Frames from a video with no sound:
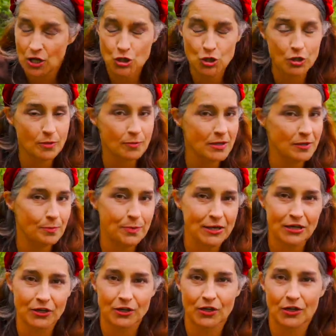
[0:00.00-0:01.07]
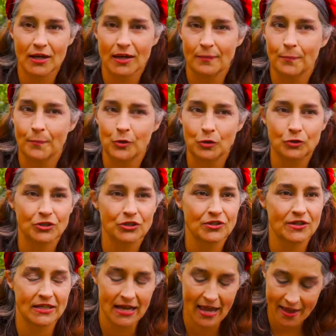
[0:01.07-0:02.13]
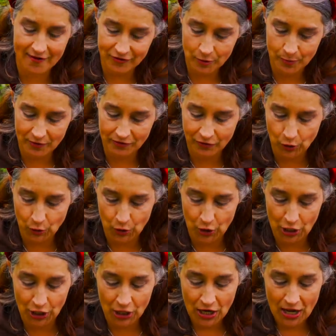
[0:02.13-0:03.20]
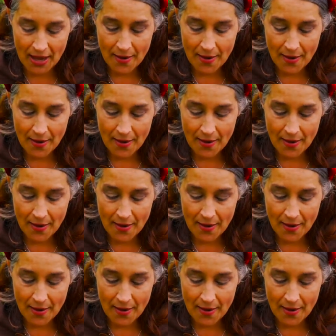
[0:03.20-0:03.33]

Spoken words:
You can be bigger and bolder than ever before,